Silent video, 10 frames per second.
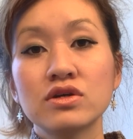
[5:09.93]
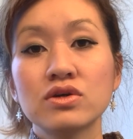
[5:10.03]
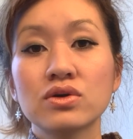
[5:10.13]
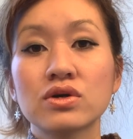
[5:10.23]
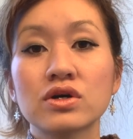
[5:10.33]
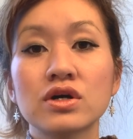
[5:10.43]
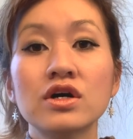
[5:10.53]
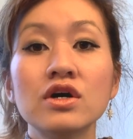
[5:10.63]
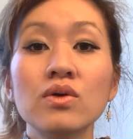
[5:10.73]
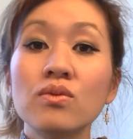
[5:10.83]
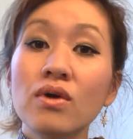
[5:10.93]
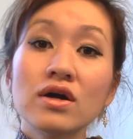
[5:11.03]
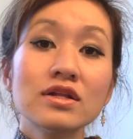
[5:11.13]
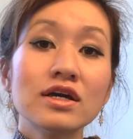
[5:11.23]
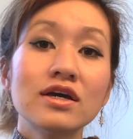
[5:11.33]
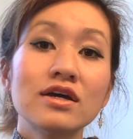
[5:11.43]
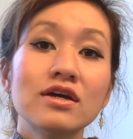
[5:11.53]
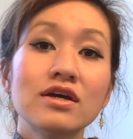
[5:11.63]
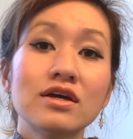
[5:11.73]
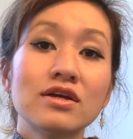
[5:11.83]
your
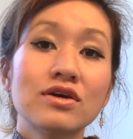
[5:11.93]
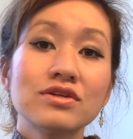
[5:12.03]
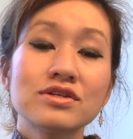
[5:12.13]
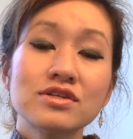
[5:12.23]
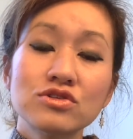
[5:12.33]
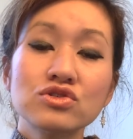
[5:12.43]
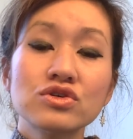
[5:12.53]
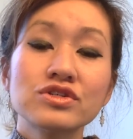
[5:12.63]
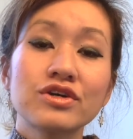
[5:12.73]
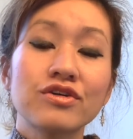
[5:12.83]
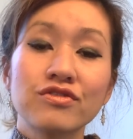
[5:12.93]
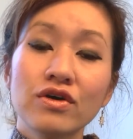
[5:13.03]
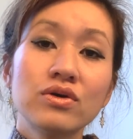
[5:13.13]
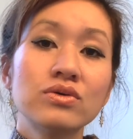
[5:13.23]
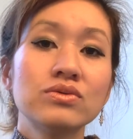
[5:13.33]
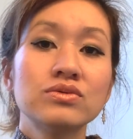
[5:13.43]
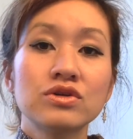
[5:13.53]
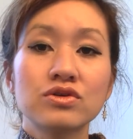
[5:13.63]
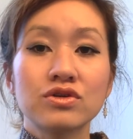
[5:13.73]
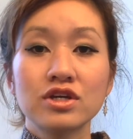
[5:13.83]
wallet and all the essentials like your phone
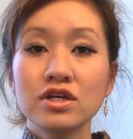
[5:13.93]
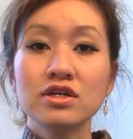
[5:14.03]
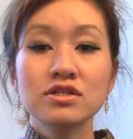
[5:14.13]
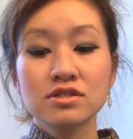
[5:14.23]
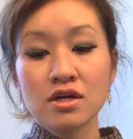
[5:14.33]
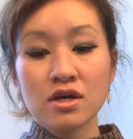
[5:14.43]
and your keys